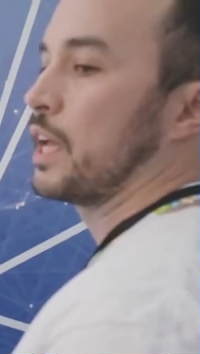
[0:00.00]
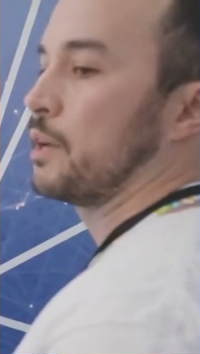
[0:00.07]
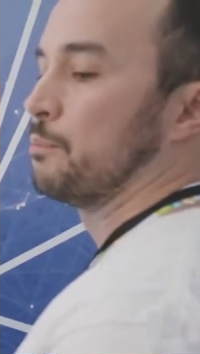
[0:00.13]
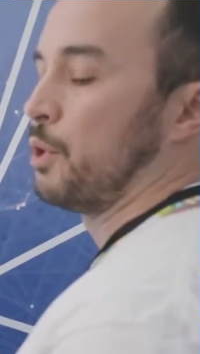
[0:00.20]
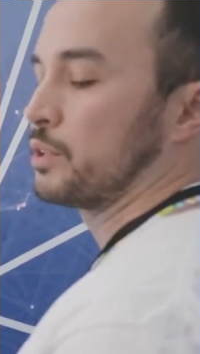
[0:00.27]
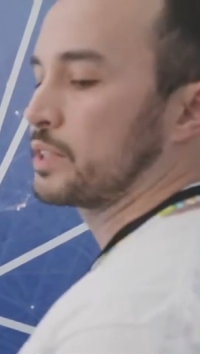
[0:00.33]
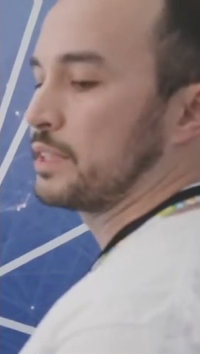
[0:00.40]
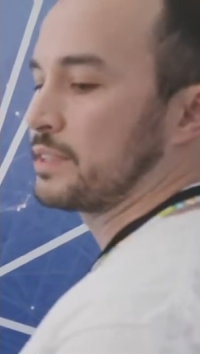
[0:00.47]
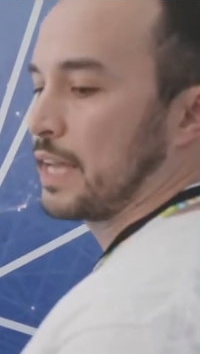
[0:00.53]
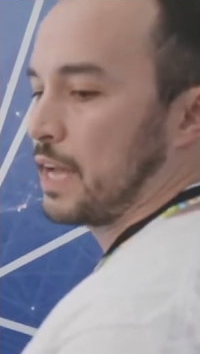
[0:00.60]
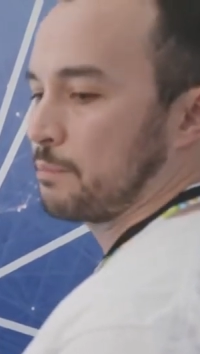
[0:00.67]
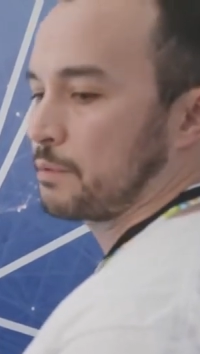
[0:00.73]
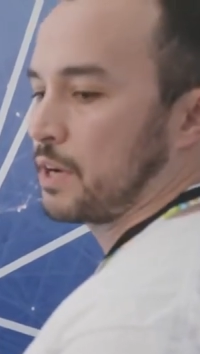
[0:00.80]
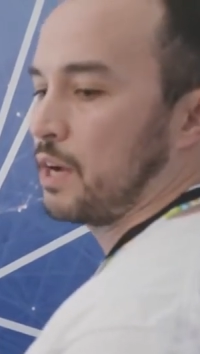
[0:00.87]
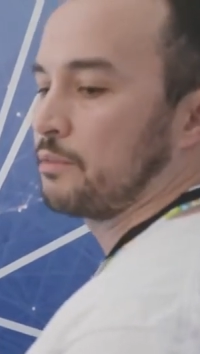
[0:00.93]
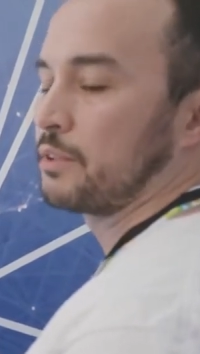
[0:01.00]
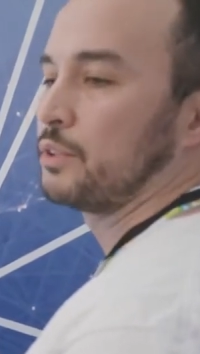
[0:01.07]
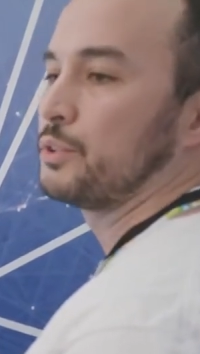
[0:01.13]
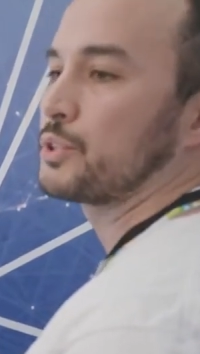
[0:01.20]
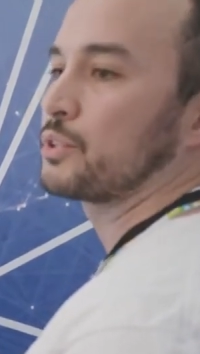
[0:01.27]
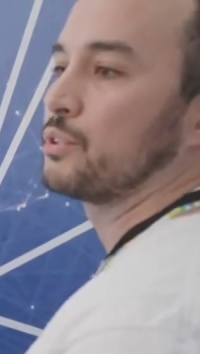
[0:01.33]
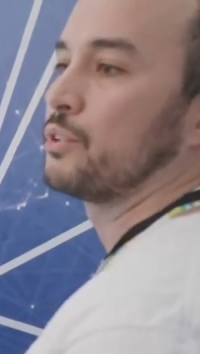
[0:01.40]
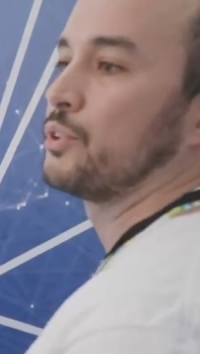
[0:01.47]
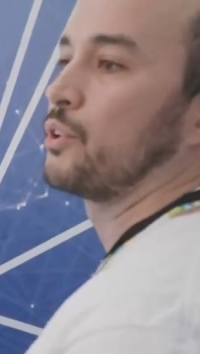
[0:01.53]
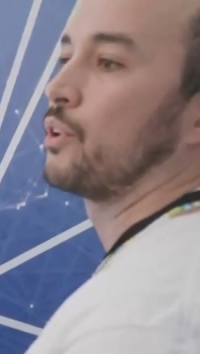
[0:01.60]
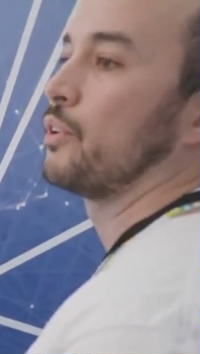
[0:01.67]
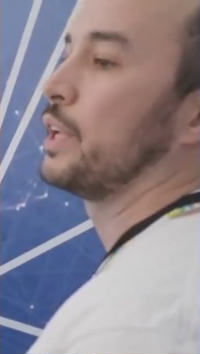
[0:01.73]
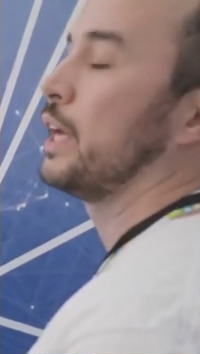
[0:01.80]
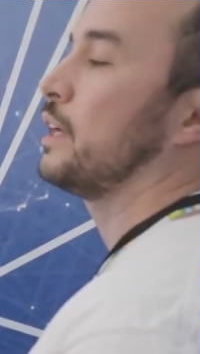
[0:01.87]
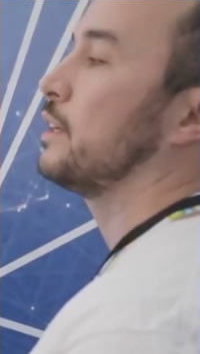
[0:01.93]
a multi-task convolutional
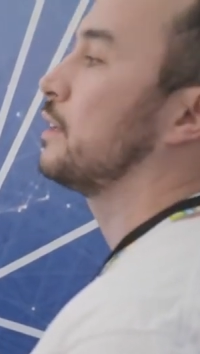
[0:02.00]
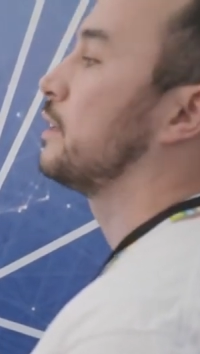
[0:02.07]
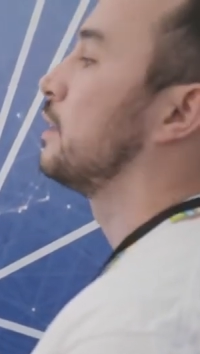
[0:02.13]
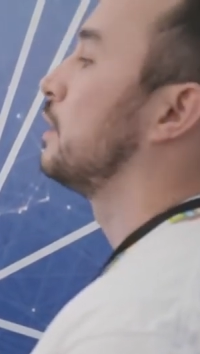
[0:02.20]
neural net